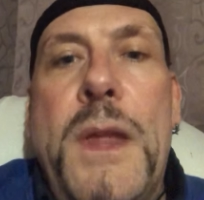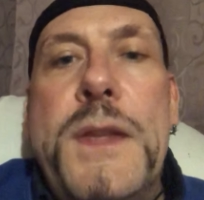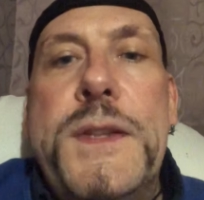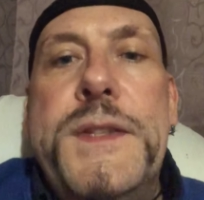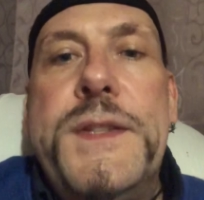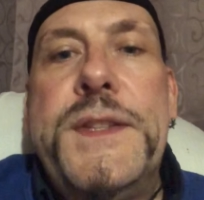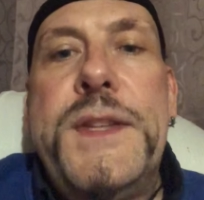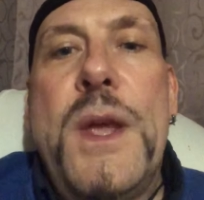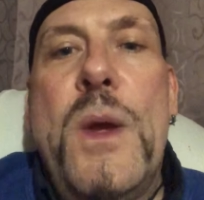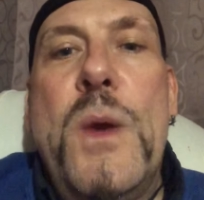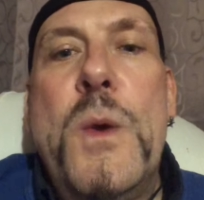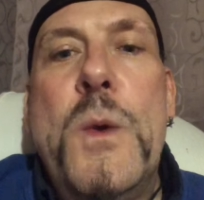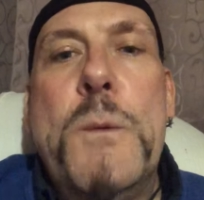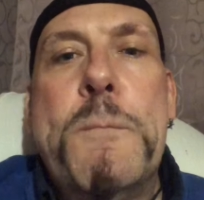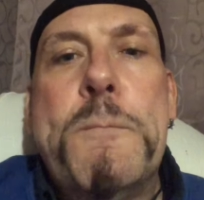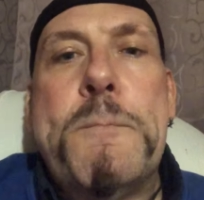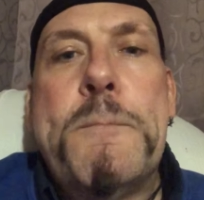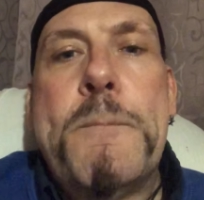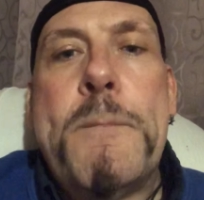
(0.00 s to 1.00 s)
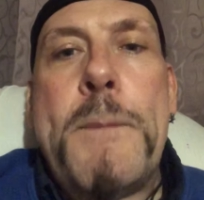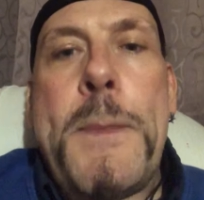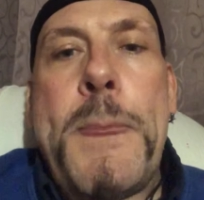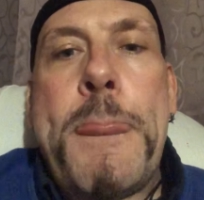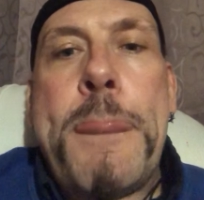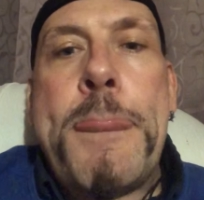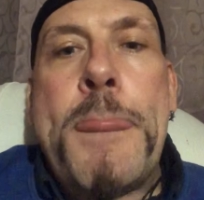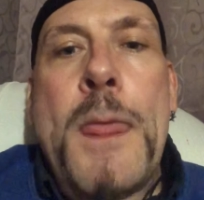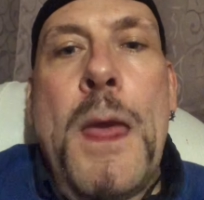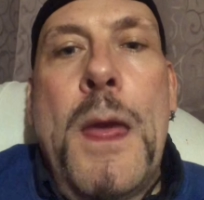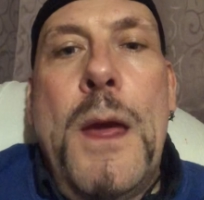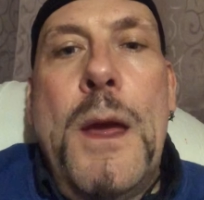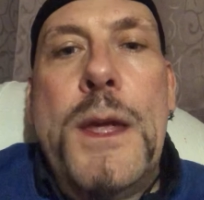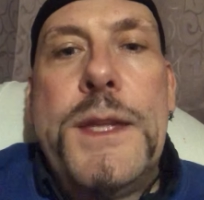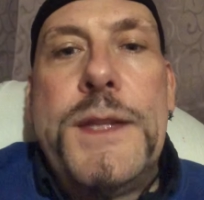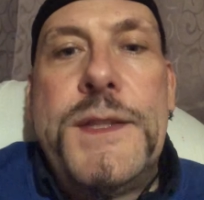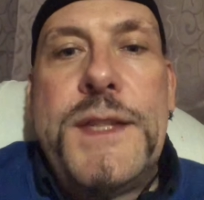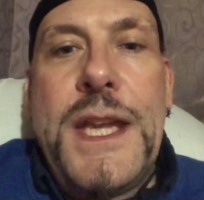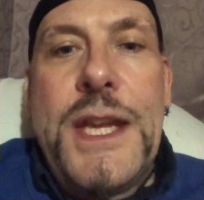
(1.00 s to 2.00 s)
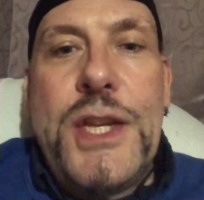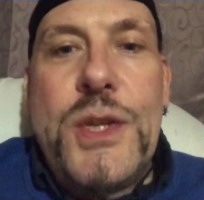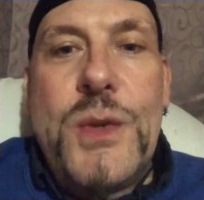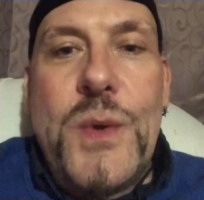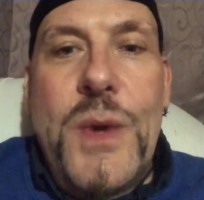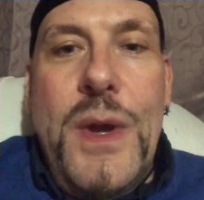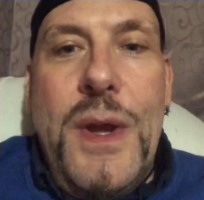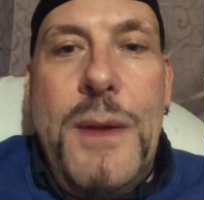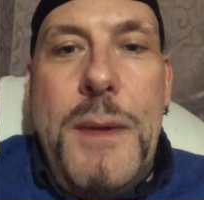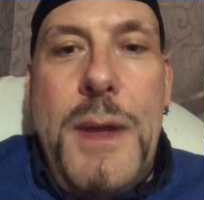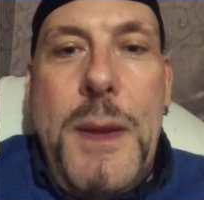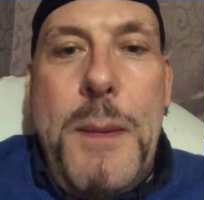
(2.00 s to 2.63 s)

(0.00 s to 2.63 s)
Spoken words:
So sexual